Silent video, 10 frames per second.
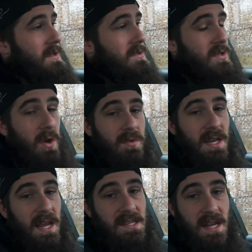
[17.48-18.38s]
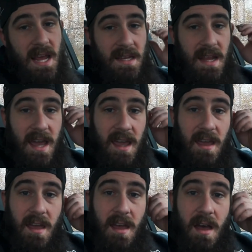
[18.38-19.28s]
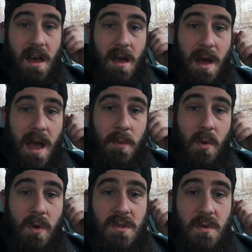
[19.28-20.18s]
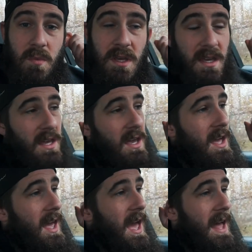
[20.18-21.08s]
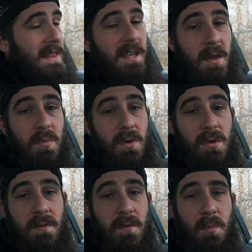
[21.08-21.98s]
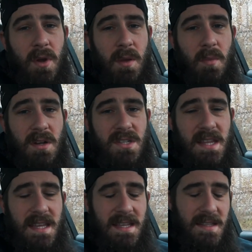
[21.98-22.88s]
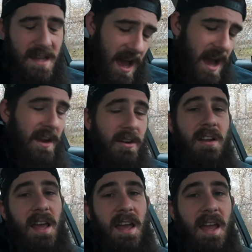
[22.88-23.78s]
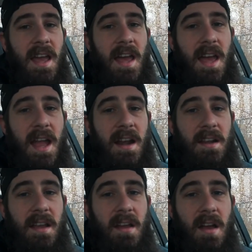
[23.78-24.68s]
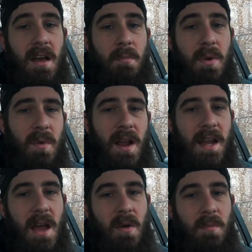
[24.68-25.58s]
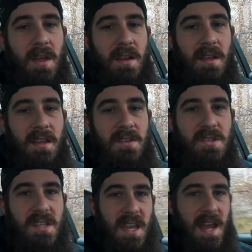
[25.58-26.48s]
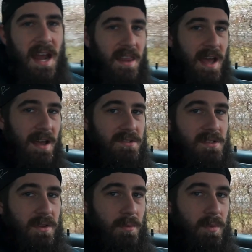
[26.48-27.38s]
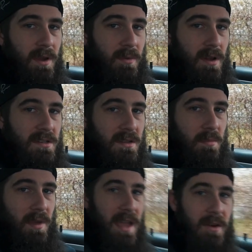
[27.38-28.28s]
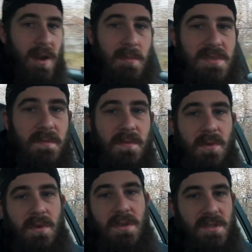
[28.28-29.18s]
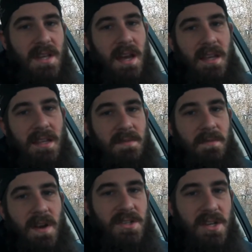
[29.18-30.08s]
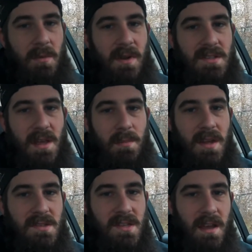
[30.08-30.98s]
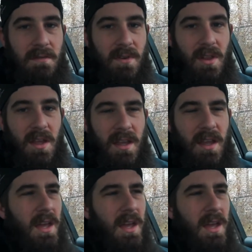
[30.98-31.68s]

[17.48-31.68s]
So today's an edit day. Um, I'm going to be at the computer for pretty much the entire day editing. Um, but right now I'm gonna just get out of the house a little bit, run to the bank, grab some food, and just kind of get some fresh air because I've been inside for like